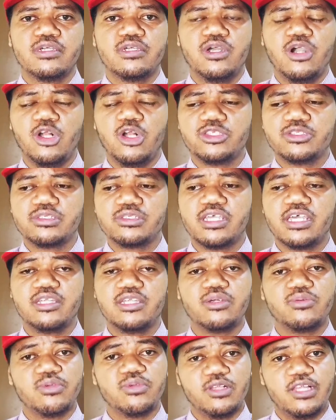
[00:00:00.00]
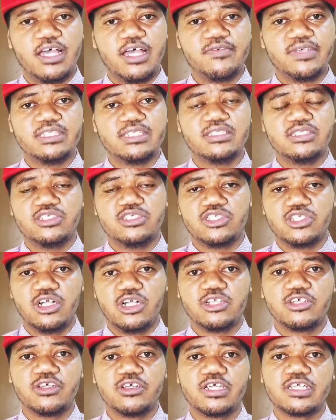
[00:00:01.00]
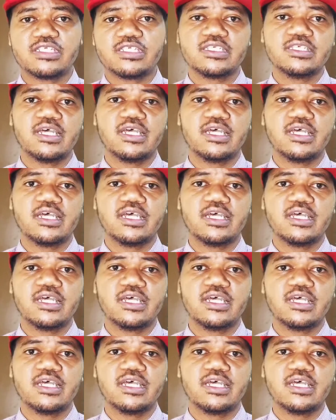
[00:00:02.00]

Altogether, we'll have a digital currency